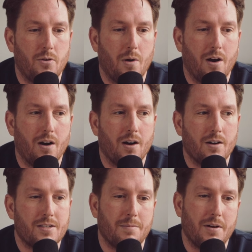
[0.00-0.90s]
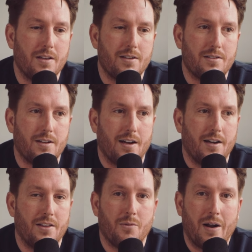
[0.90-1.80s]
you are somebody that's
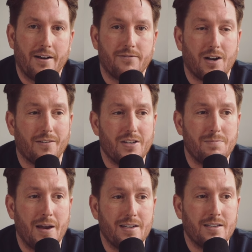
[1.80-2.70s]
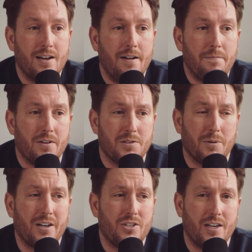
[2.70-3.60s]
in the wedding photography space, there's a
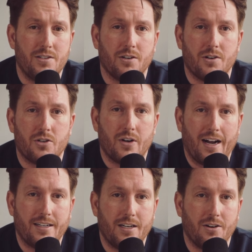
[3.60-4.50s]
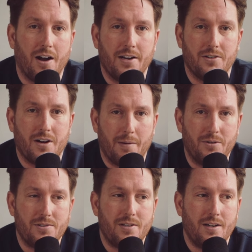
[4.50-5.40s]
pretty good chance you're attracting your ideal
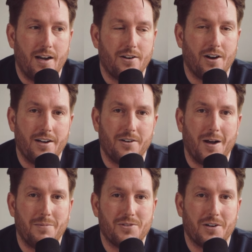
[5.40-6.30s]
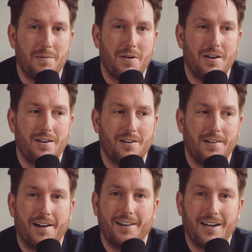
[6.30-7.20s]
couples, and your ideal couples are going to be a
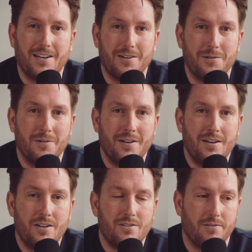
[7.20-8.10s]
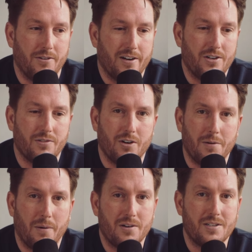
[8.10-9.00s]
lot like you. So if you're an
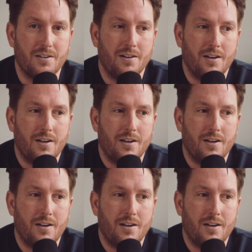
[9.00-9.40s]
introverted person,